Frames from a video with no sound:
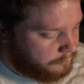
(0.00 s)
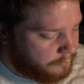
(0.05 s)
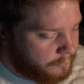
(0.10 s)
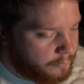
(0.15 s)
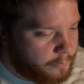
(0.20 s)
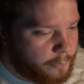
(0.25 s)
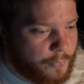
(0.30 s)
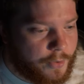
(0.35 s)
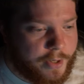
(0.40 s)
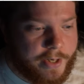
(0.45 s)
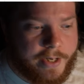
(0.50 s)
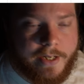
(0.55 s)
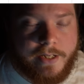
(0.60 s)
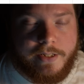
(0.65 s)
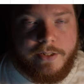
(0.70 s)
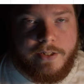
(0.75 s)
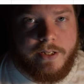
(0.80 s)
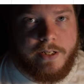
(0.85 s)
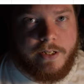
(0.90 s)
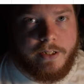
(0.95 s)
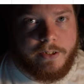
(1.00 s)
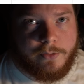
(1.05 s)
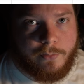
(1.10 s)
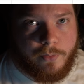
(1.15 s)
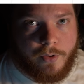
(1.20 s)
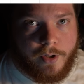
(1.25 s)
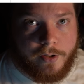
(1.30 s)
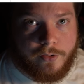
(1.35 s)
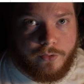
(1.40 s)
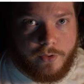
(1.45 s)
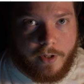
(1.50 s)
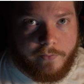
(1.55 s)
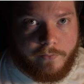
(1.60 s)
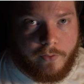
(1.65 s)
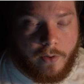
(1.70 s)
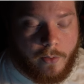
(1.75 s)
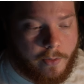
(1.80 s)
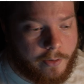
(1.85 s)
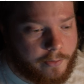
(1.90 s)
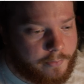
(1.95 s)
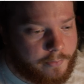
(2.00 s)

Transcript: Pretty easy, and it's pretty straightforward.